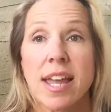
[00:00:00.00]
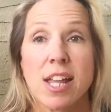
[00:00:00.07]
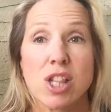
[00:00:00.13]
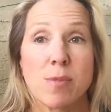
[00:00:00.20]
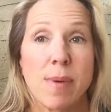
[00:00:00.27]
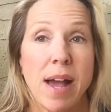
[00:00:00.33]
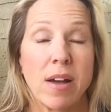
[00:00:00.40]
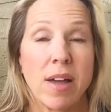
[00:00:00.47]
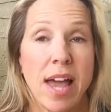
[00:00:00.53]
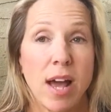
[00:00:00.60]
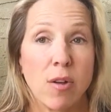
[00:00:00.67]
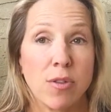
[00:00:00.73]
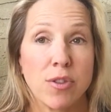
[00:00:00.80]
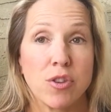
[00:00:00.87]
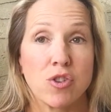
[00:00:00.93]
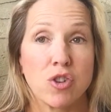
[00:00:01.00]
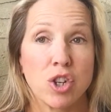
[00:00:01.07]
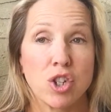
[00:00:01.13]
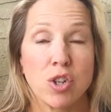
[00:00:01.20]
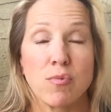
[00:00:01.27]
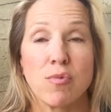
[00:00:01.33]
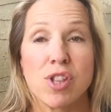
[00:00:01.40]
It's about health,
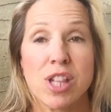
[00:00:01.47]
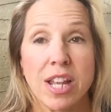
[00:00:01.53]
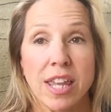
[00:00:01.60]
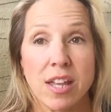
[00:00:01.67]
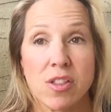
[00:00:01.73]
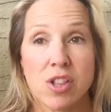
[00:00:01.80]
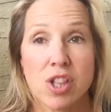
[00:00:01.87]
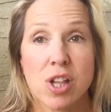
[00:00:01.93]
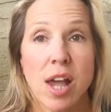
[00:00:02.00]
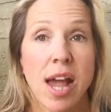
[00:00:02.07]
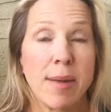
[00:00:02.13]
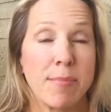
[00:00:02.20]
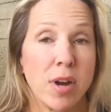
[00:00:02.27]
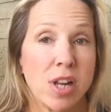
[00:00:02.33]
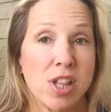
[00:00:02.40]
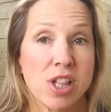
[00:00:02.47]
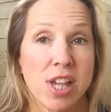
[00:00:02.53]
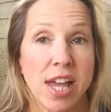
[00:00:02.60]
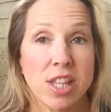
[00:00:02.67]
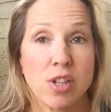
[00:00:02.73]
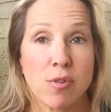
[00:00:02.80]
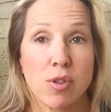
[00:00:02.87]
nutrition, resilience, and
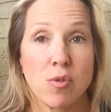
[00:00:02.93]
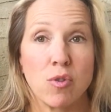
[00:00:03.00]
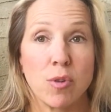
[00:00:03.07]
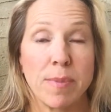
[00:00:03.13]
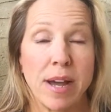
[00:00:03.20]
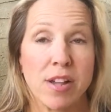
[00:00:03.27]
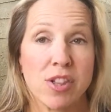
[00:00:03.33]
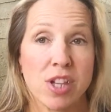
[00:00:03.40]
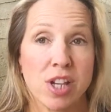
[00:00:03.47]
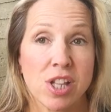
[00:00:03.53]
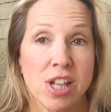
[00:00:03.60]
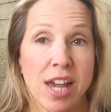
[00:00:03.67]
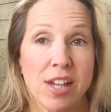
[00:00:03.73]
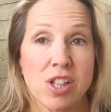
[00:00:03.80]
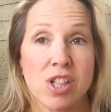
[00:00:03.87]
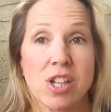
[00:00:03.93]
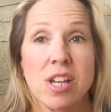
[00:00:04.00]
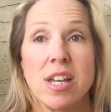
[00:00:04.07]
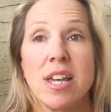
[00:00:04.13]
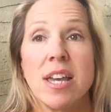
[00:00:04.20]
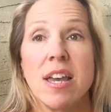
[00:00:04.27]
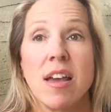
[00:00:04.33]
mindset. So it's all about success,
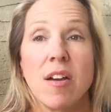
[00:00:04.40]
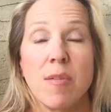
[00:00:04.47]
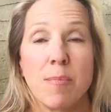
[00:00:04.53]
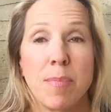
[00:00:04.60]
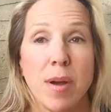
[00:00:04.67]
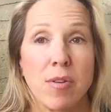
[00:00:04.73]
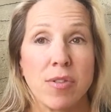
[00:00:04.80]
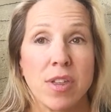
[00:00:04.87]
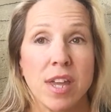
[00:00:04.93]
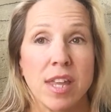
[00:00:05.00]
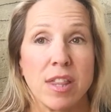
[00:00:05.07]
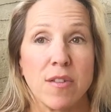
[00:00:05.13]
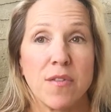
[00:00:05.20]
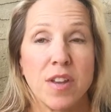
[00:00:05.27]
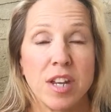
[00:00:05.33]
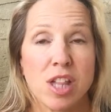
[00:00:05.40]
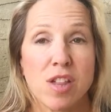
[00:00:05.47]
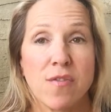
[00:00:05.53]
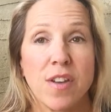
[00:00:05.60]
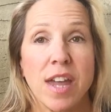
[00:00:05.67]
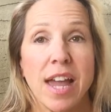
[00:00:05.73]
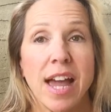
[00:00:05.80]
both in the fitness
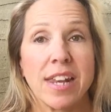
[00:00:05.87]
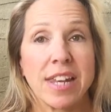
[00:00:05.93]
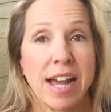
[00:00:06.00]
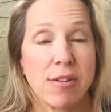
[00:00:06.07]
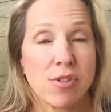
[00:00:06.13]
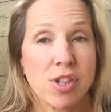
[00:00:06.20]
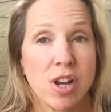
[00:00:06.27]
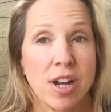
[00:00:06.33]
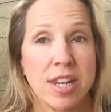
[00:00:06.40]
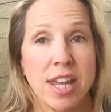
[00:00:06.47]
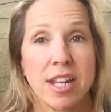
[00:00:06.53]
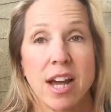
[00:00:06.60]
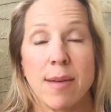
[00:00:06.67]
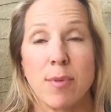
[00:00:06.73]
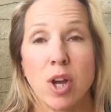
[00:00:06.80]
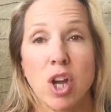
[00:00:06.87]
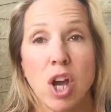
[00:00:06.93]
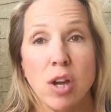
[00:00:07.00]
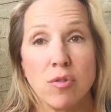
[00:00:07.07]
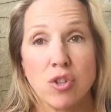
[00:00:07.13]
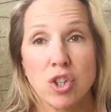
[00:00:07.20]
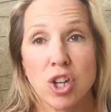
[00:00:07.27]
sphere and outside it. I'm a
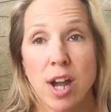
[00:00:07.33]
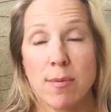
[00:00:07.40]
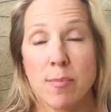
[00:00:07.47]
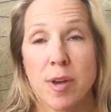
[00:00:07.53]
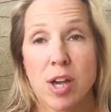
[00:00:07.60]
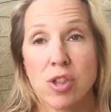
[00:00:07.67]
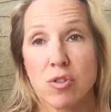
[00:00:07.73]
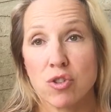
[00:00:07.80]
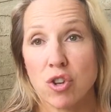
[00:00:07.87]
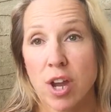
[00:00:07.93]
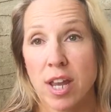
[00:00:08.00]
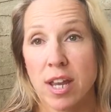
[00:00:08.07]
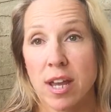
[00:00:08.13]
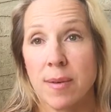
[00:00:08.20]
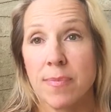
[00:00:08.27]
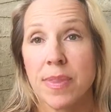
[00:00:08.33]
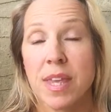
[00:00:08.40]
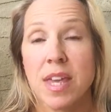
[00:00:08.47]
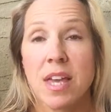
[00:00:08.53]
coach. I'm a personal trainer.